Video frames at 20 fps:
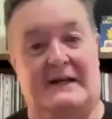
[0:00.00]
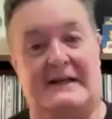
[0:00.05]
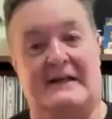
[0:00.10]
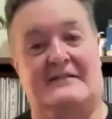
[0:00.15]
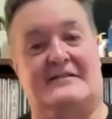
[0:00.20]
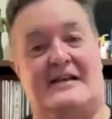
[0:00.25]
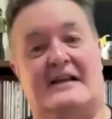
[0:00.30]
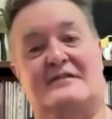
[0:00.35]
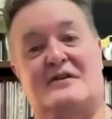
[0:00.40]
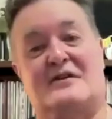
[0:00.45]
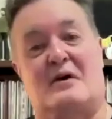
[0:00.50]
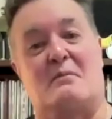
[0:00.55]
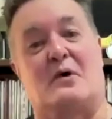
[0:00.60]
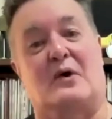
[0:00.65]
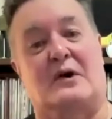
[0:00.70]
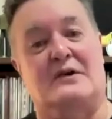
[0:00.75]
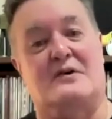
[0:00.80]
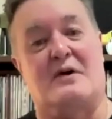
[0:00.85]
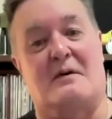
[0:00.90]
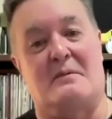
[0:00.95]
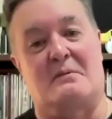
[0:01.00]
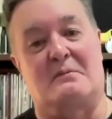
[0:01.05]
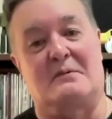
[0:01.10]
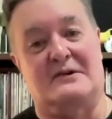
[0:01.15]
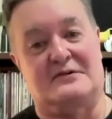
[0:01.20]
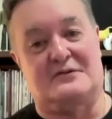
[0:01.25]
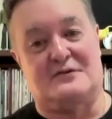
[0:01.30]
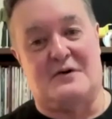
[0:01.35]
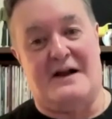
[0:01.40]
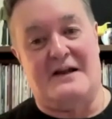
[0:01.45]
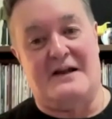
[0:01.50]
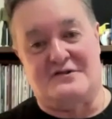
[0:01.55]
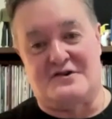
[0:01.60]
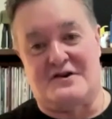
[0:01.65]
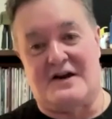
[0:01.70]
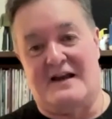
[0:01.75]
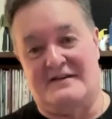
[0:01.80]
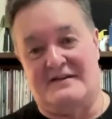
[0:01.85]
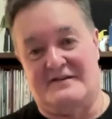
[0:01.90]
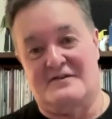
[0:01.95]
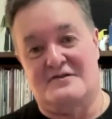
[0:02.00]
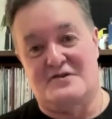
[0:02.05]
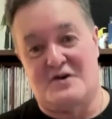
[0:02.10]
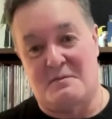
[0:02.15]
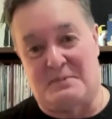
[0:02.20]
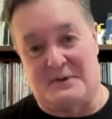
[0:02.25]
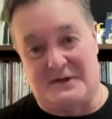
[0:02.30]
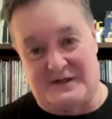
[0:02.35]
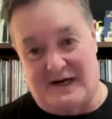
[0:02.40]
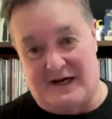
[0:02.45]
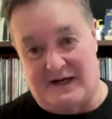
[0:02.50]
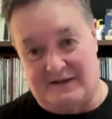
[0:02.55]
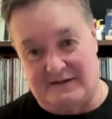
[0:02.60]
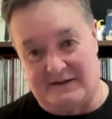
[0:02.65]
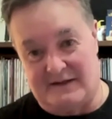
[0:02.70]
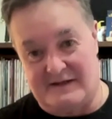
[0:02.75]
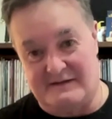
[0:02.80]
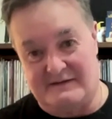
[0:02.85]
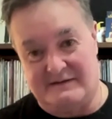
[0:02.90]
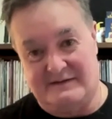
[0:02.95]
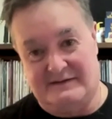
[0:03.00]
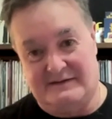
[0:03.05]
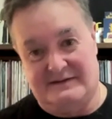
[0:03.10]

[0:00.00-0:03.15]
I guess that's got more in common with Strange Days in Chippendale then.